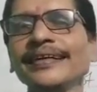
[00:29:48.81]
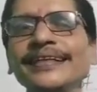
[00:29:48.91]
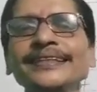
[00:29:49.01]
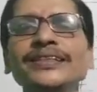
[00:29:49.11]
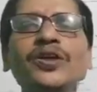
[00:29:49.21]

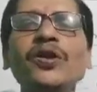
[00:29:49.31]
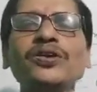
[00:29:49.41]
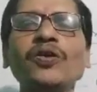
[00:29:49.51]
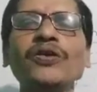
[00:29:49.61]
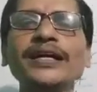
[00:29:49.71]
is not
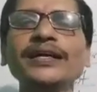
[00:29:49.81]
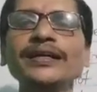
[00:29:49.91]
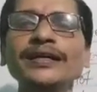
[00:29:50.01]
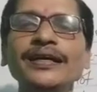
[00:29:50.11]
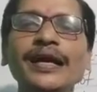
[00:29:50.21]

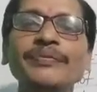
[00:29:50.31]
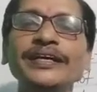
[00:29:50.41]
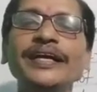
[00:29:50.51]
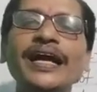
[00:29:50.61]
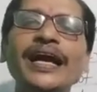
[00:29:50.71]
talking,
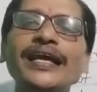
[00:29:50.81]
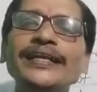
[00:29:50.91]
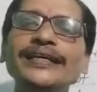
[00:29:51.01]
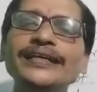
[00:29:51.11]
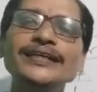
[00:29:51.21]
having
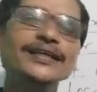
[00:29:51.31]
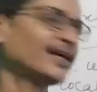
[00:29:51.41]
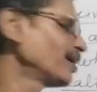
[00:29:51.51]
any,